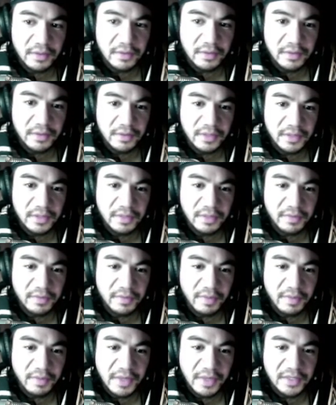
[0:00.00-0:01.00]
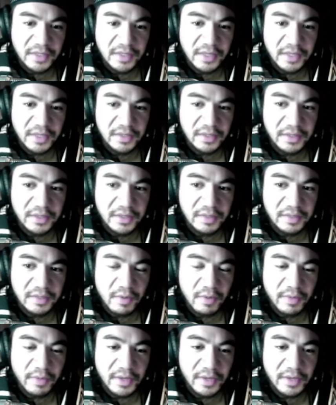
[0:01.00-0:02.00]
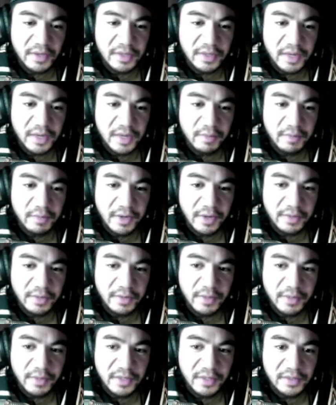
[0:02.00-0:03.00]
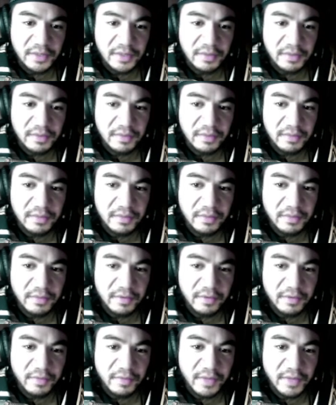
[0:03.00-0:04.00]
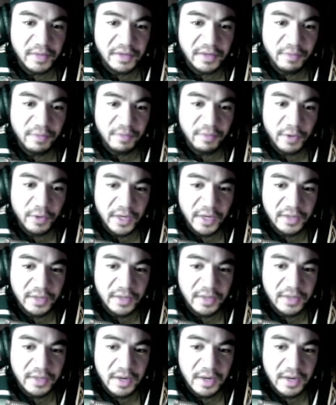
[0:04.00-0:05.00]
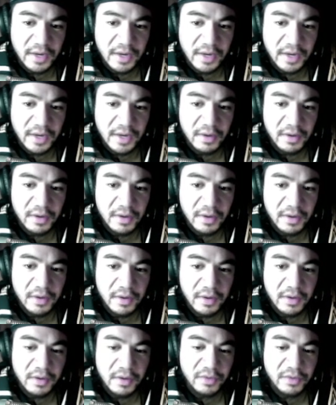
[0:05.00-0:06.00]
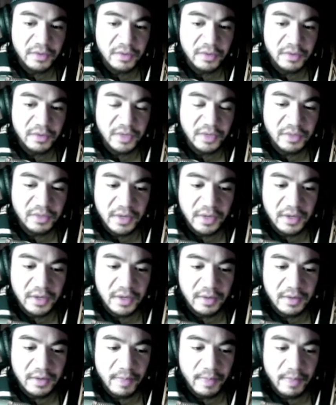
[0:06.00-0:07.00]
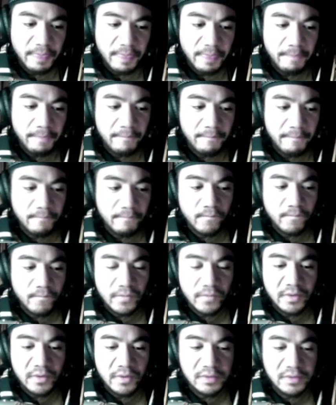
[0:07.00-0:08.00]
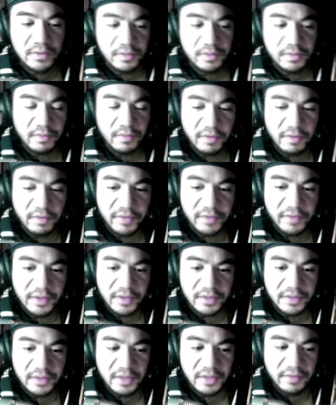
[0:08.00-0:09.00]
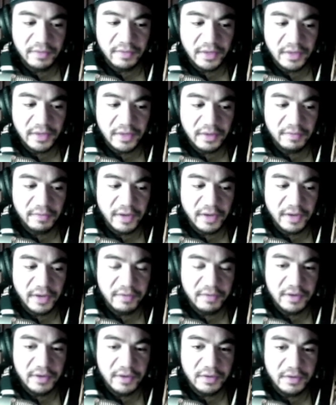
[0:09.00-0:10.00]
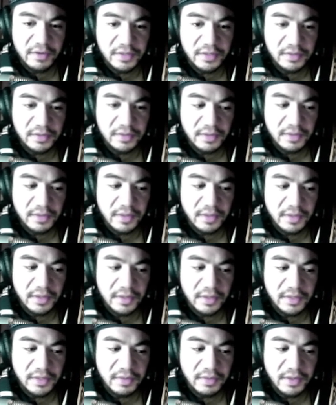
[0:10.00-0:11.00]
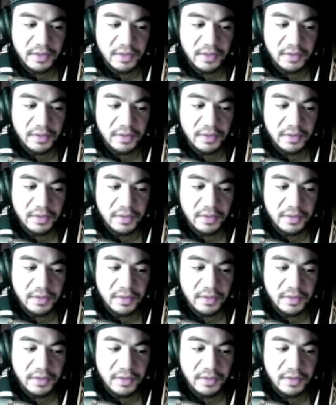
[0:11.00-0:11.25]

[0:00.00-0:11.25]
doesn't really make sense at this moment in time, right? Because you know, from 1948 to now, 2023. It's roughly 75 years in Israel.